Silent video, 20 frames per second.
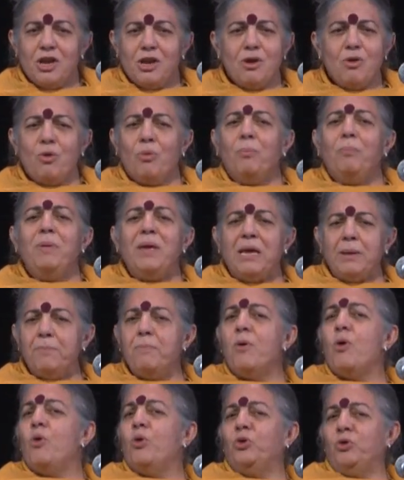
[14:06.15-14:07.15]
No, being
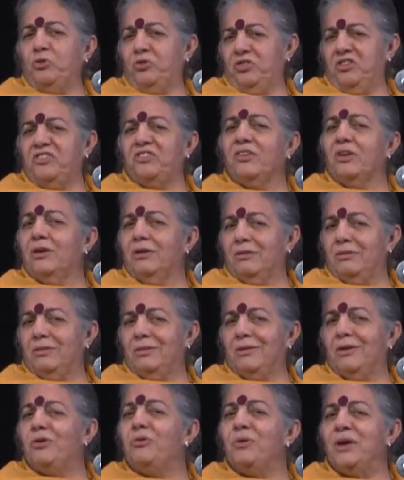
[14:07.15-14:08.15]
born on this
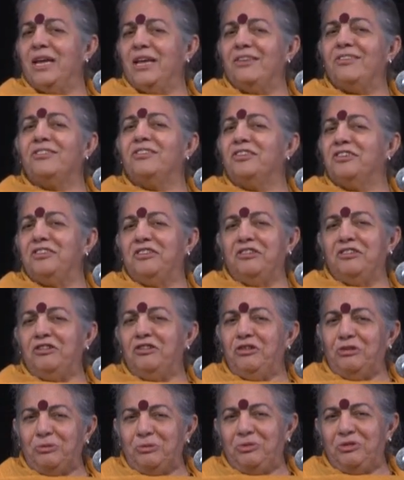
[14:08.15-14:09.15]
earth creates certain
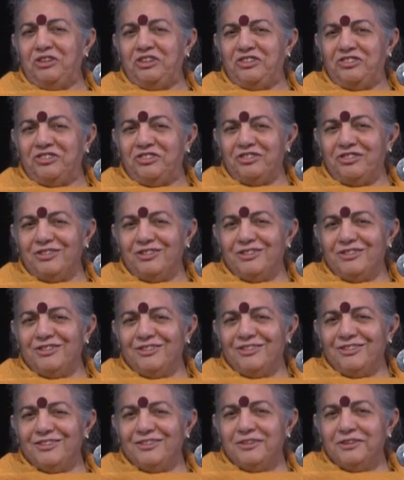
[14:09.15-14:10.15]
duties.
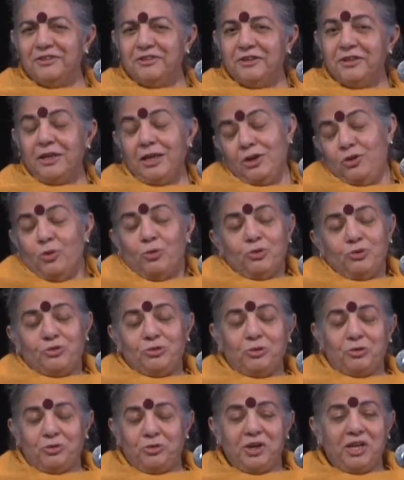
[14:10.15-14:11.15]
It
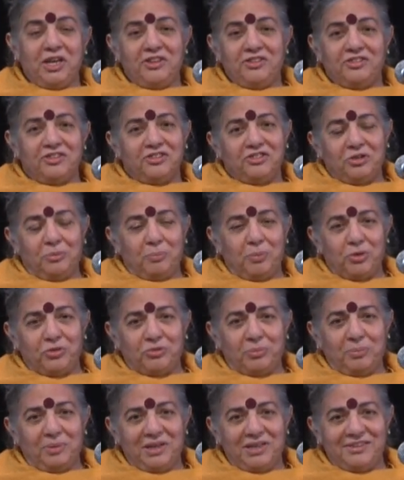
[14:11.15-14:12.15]
also creates certain
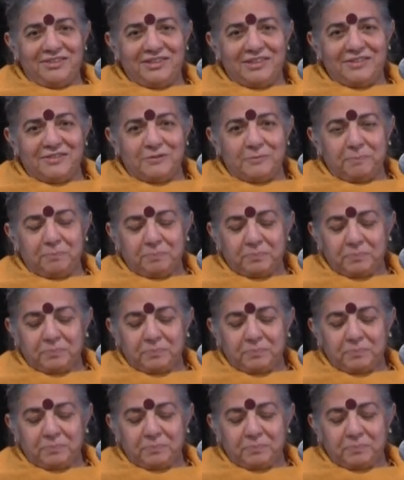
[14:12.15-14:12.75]
possibilities.